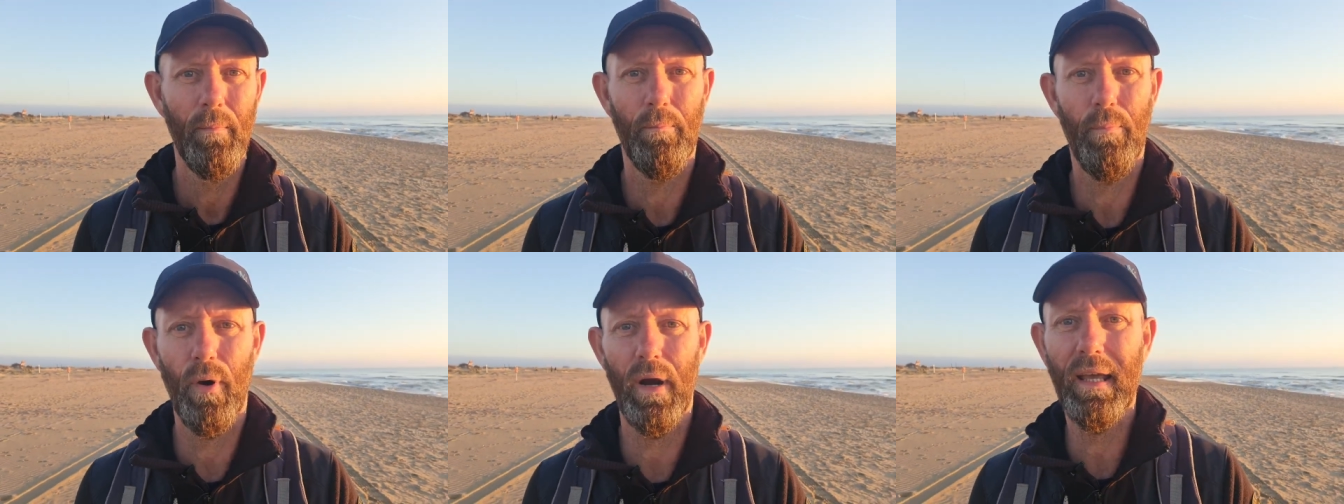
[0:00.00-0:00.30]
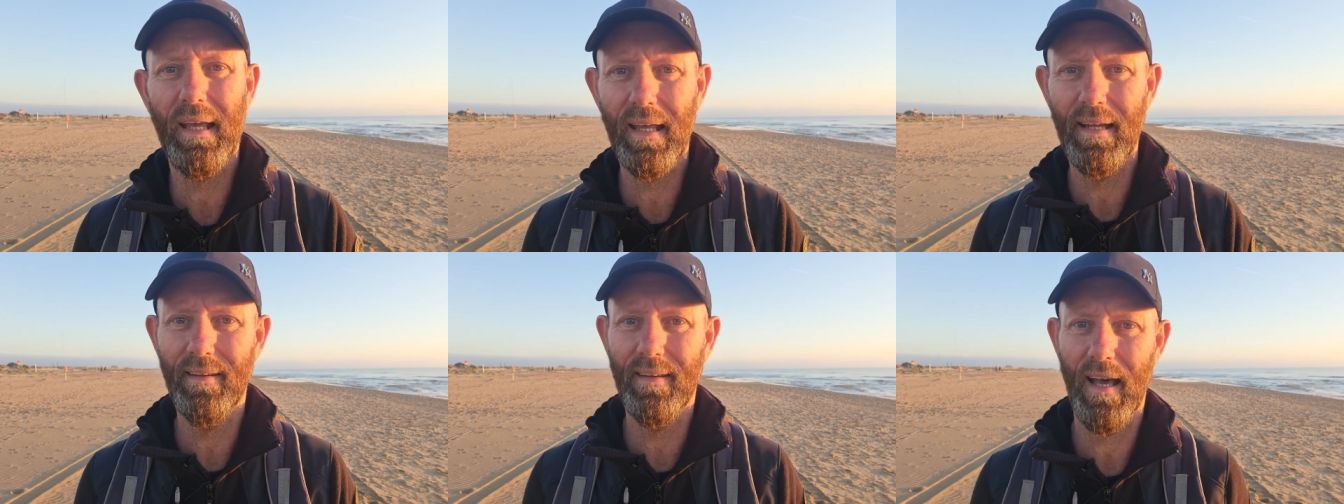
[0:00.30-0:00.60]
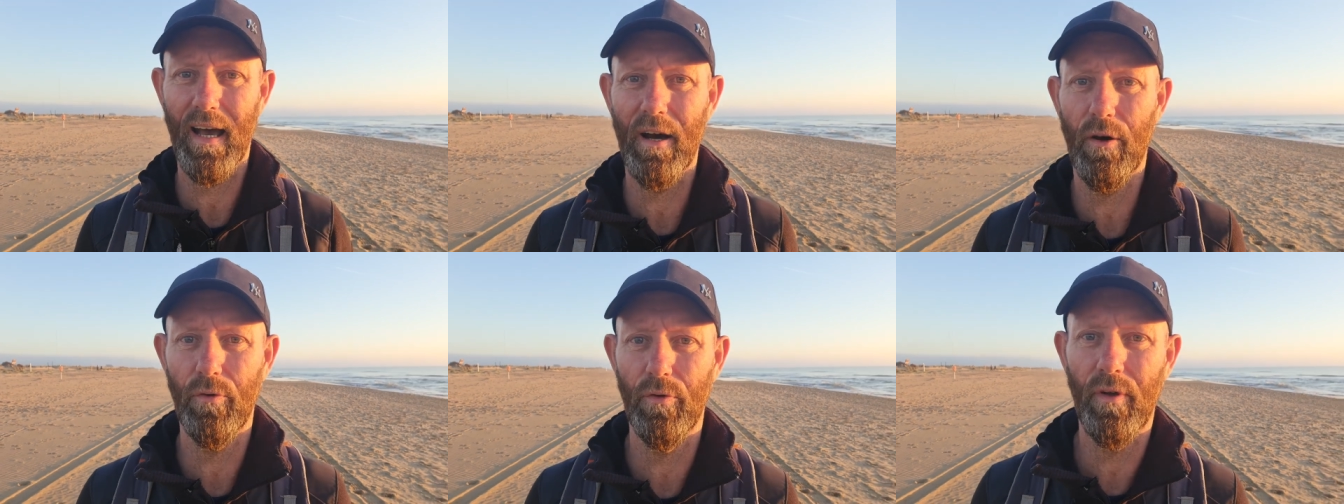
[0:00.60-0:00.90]
breaking
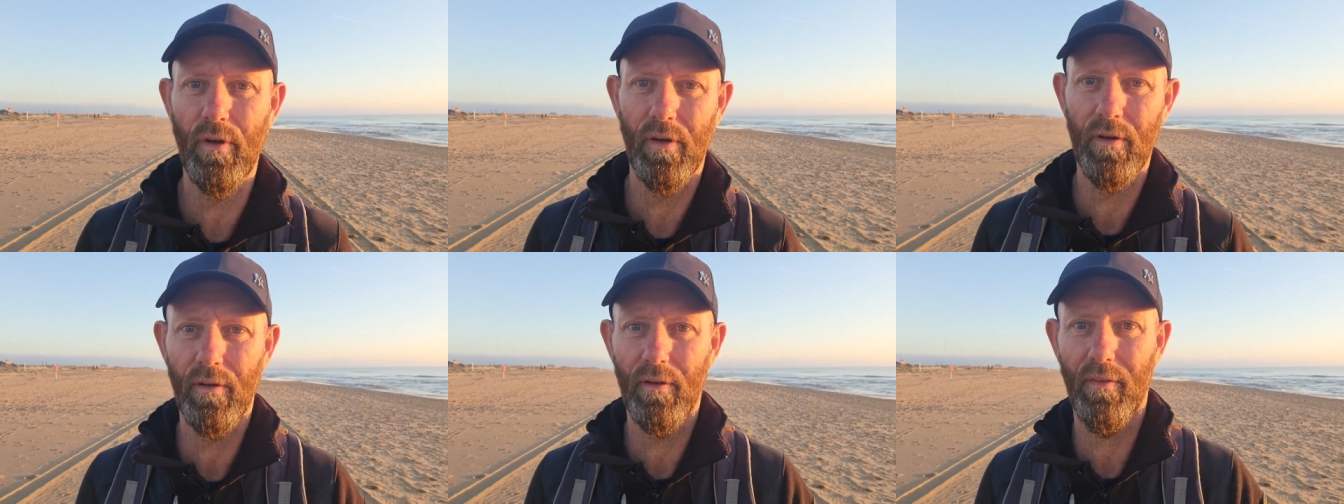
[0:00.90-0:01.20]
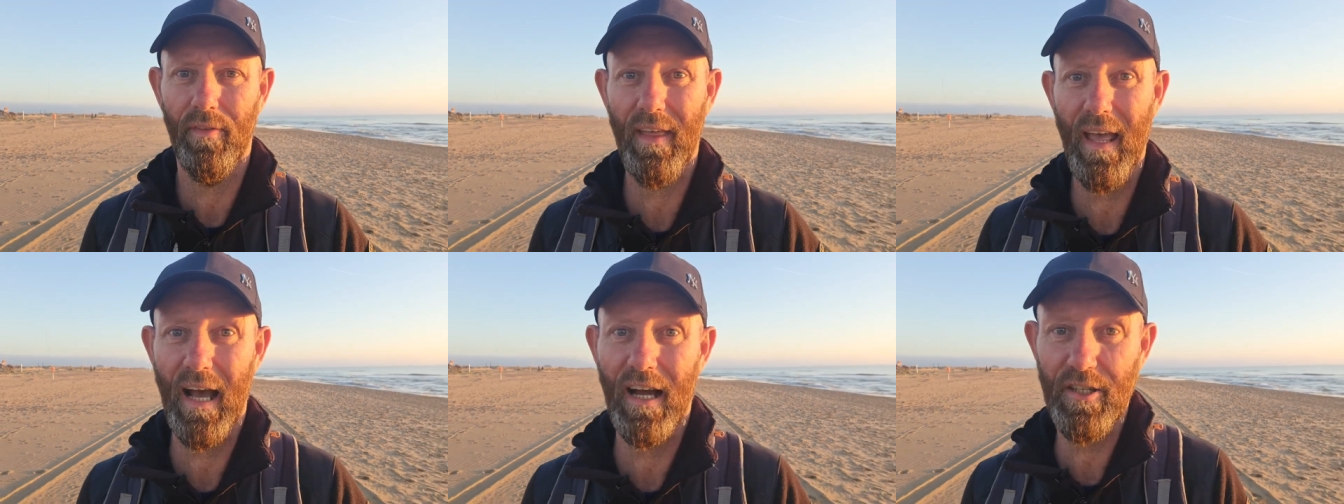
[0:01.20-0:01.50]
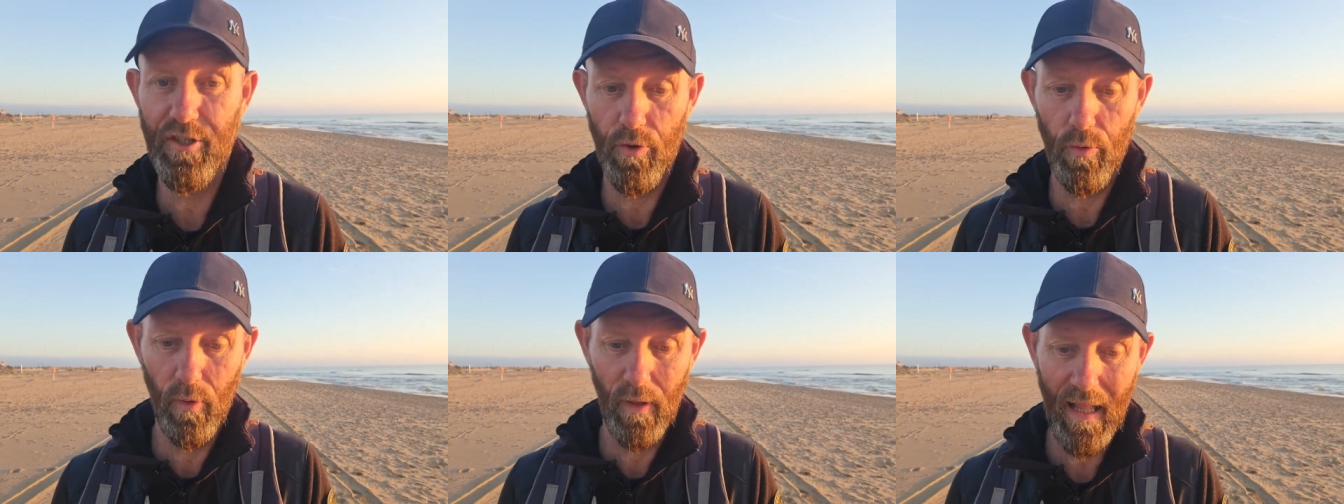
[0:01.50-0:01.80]
down the
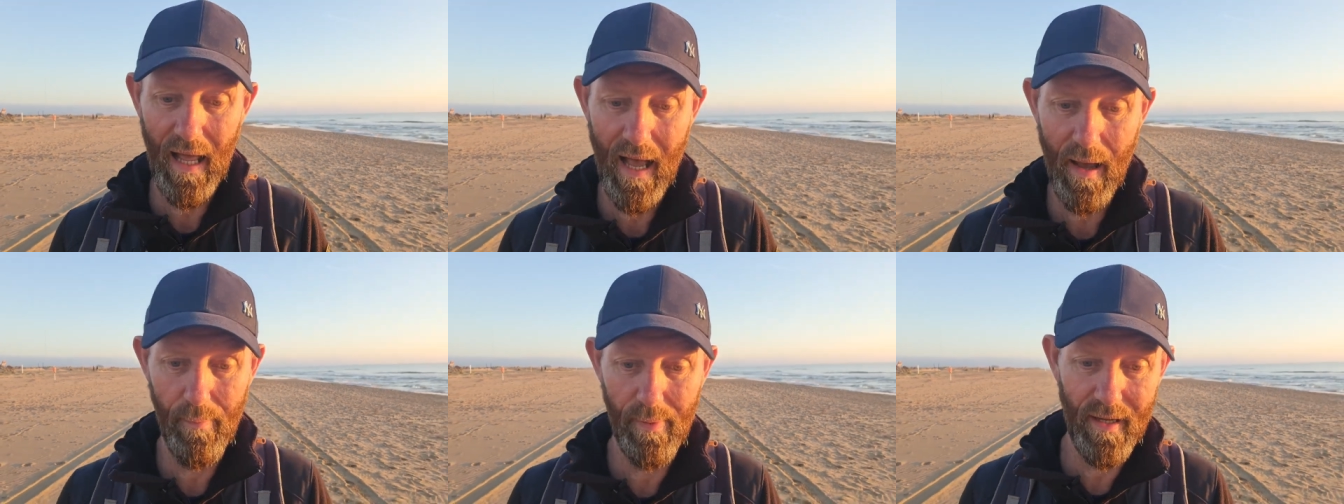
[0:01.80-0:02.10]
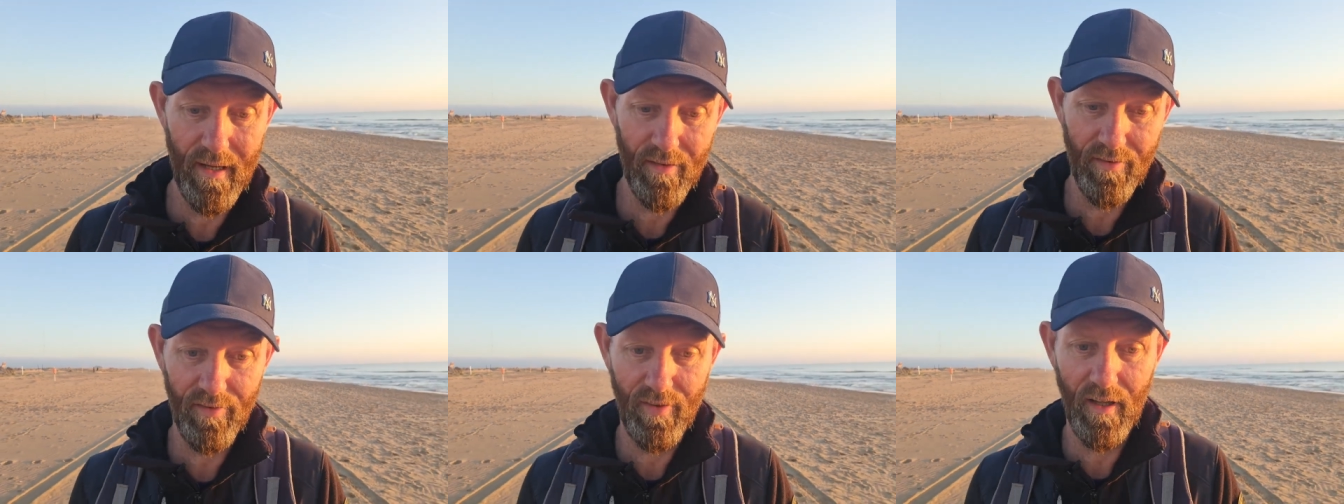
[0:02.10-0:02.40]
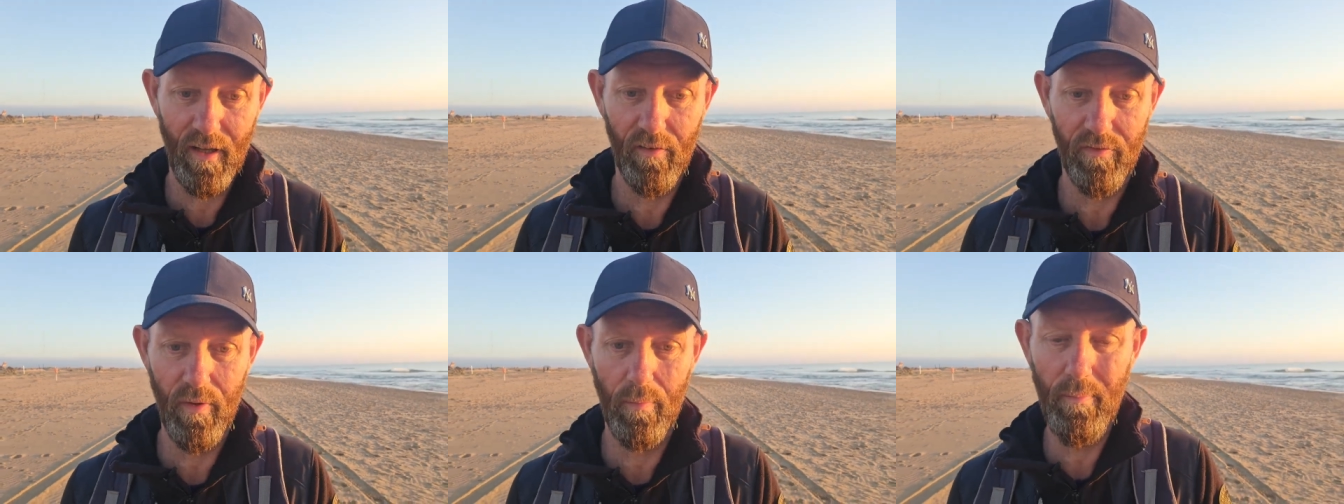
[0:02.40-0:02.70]
actual habit
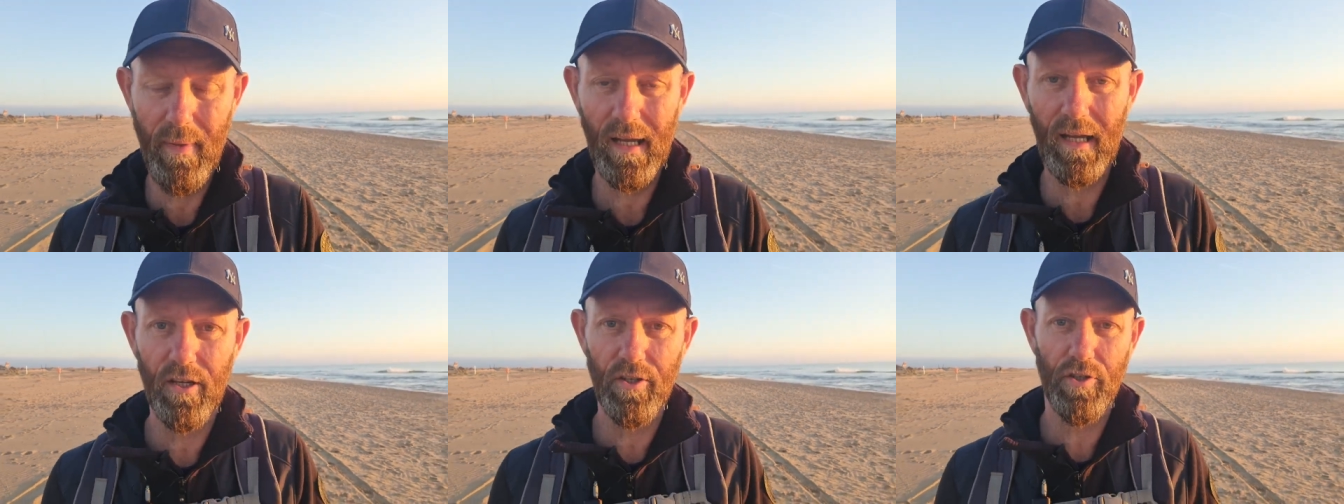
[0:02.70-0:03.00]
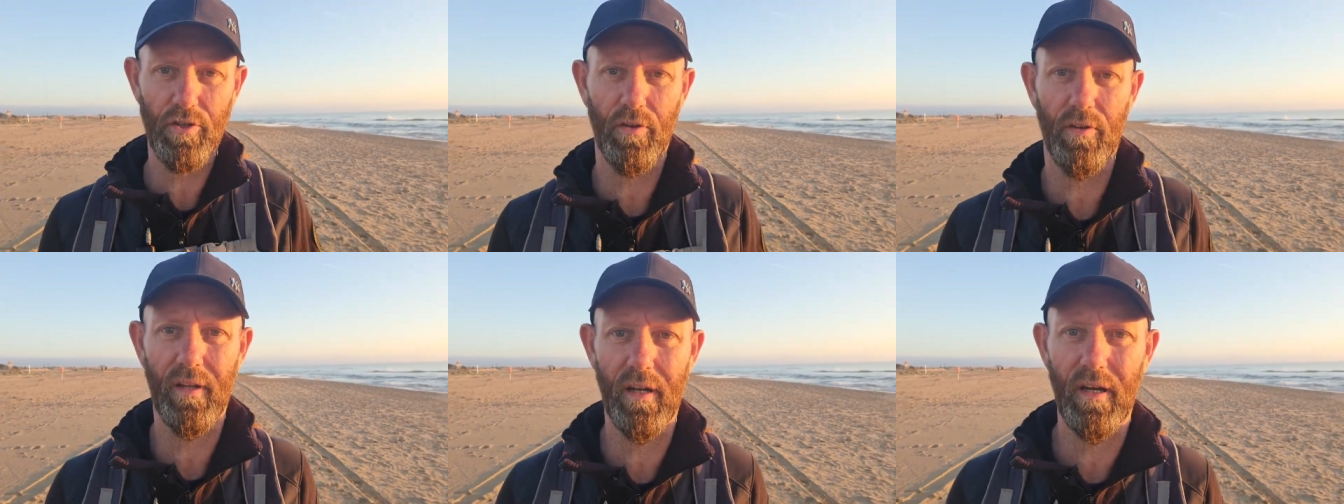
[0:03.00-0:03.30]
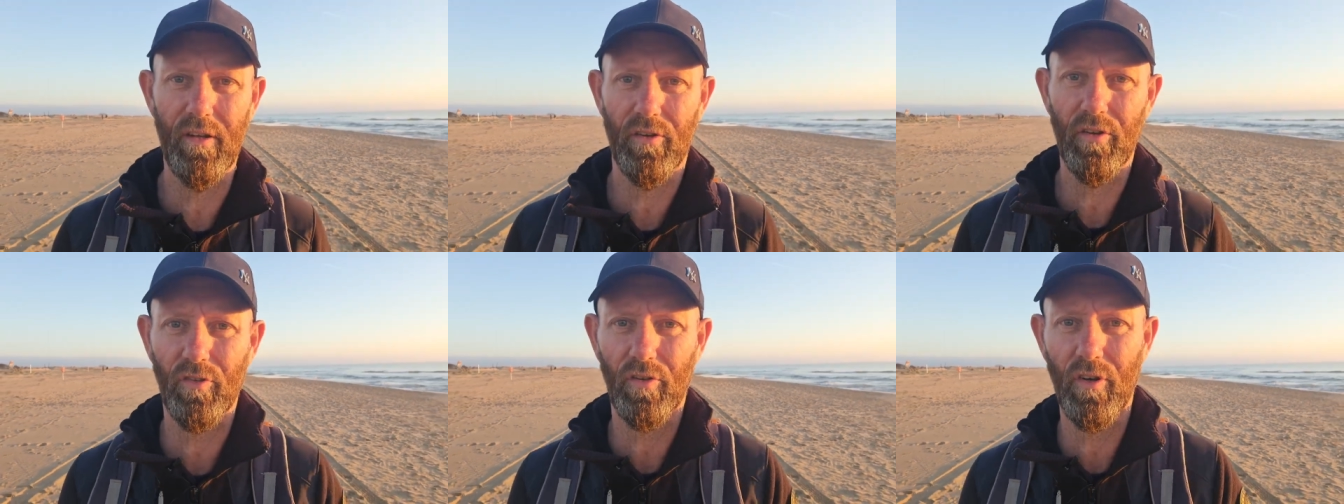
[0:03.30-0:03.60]
itself and making sure that
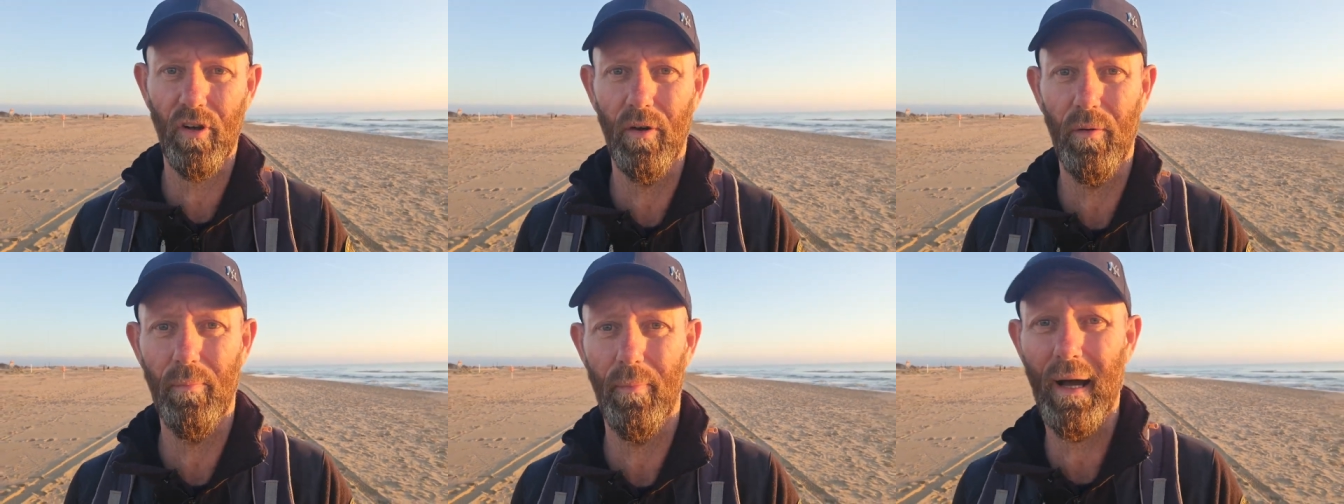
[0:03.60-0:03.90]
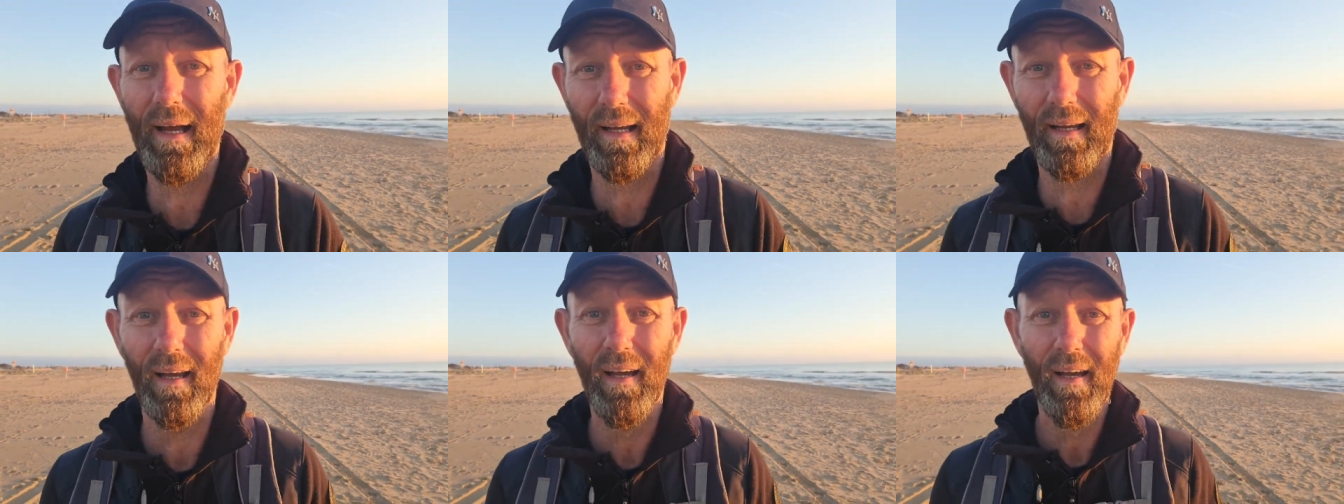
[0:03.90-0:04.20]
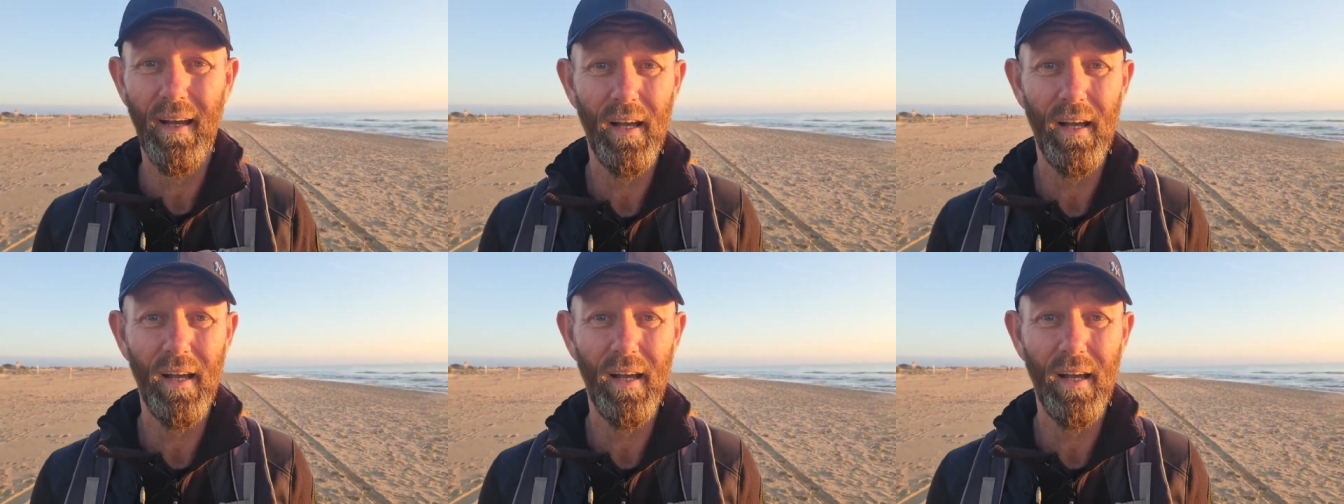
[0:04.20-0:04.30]
it doesn't come back.